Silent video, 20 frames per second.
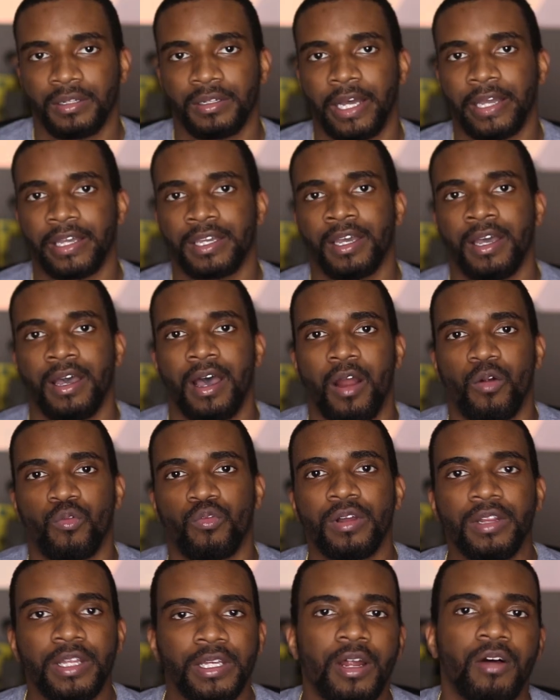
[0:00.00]
Like, I
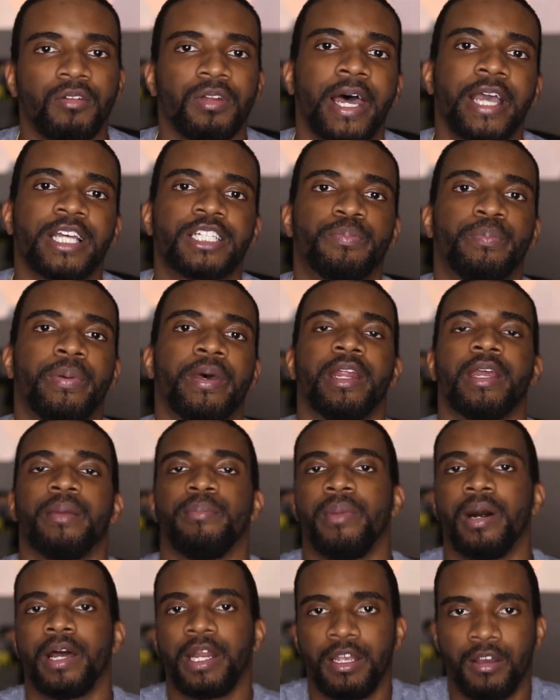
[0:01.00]
really don't like spending
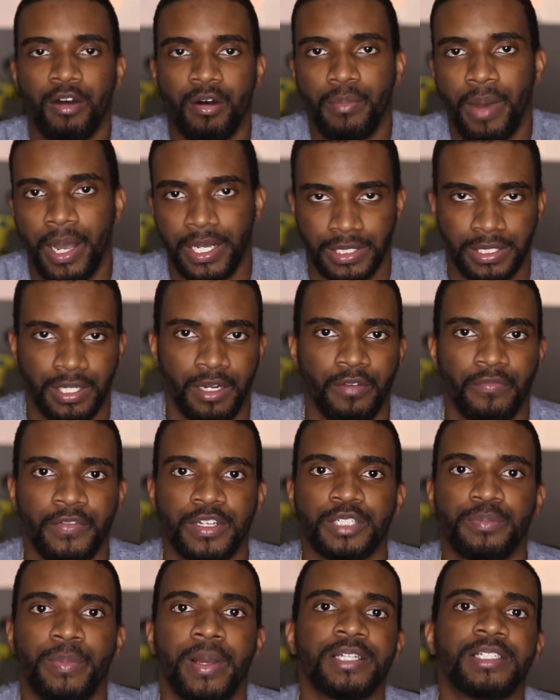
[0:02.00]
money on myself,
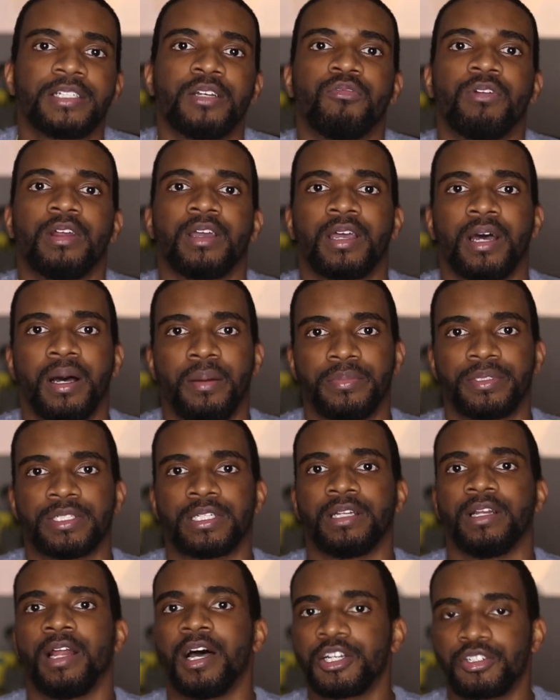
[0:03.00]
especially when it comes
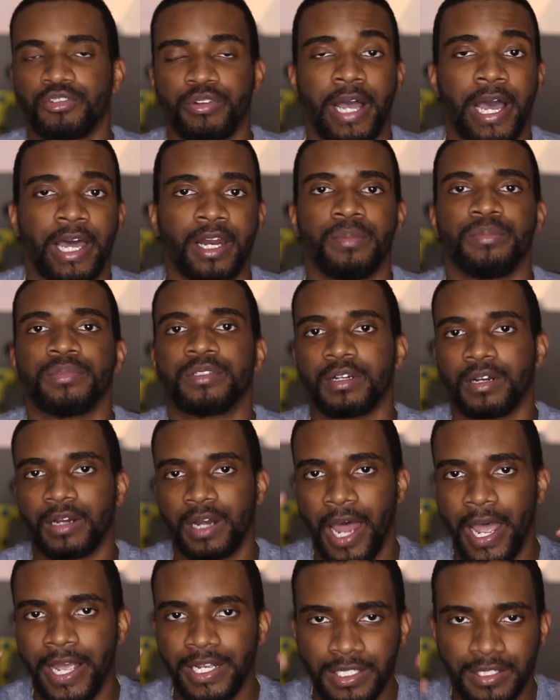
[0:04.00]
to luxury items or
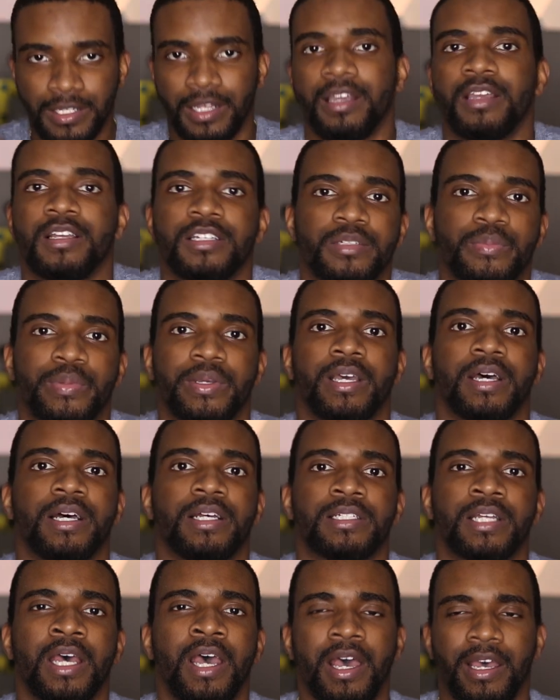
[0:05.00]
nice things,
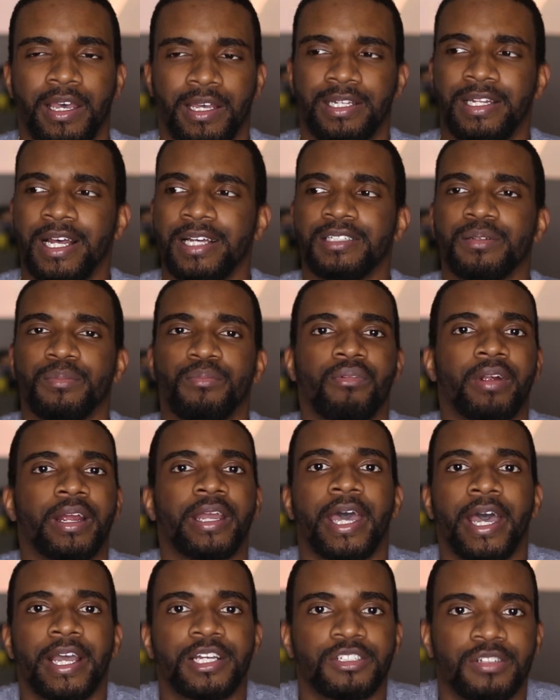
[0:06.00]
because it doesn't
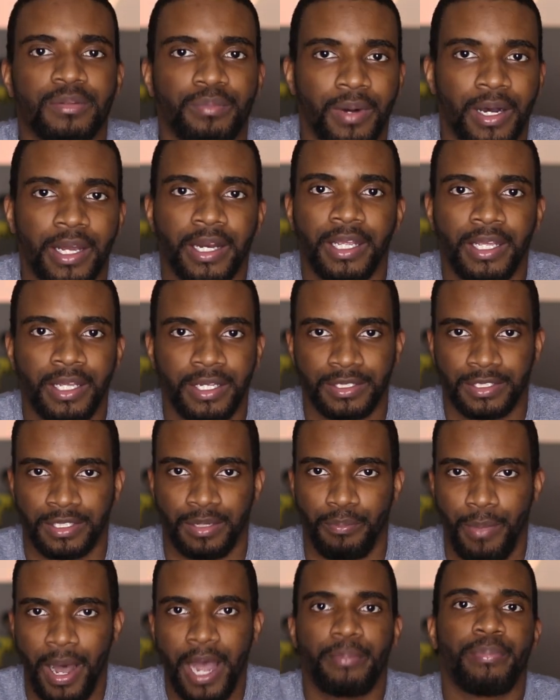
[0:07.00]
bring extra money into
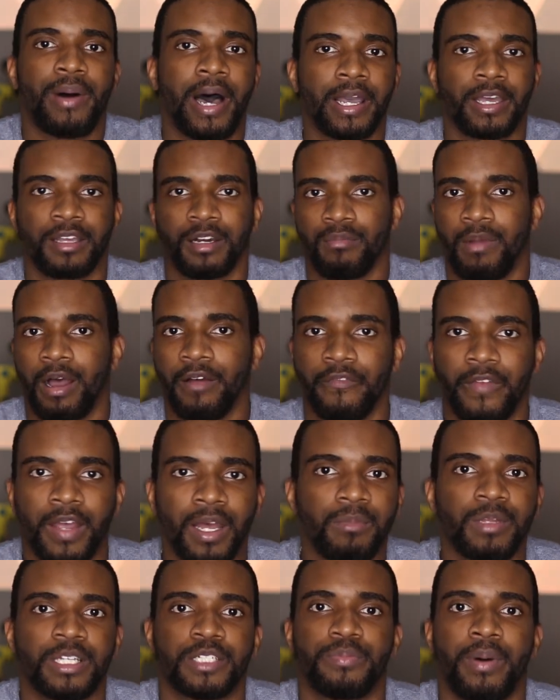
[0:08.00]
my pocket or my
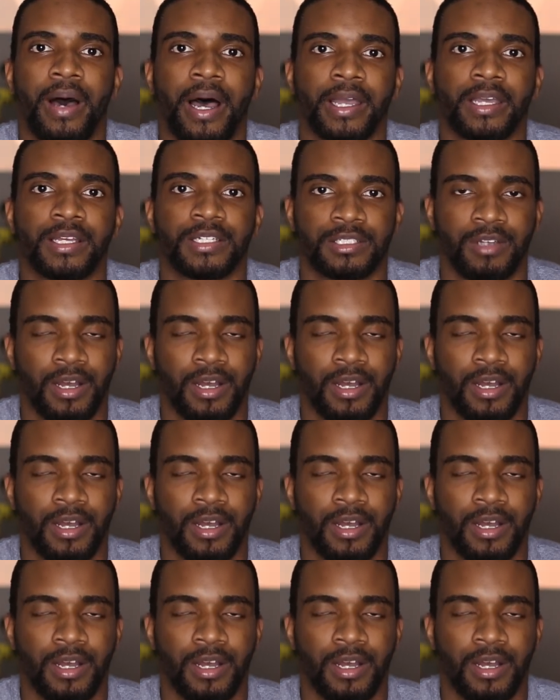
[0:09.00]
family's pocket.